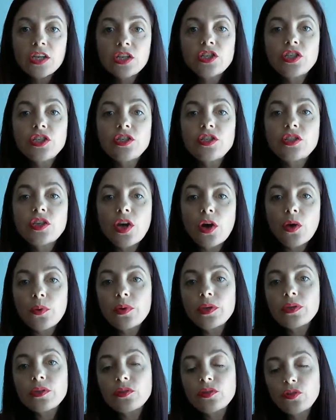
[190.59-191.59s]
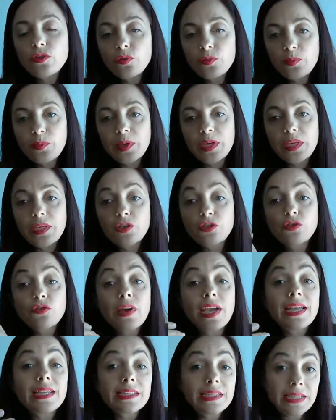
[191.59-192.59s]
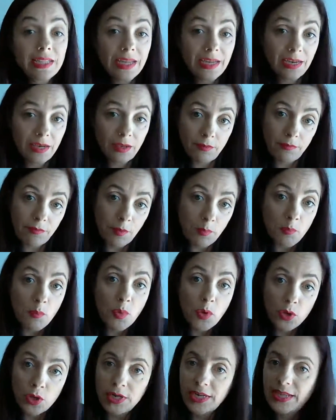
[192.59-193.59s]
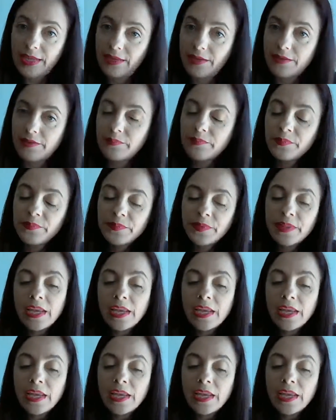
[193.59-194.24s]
she's going to be translating for Merling.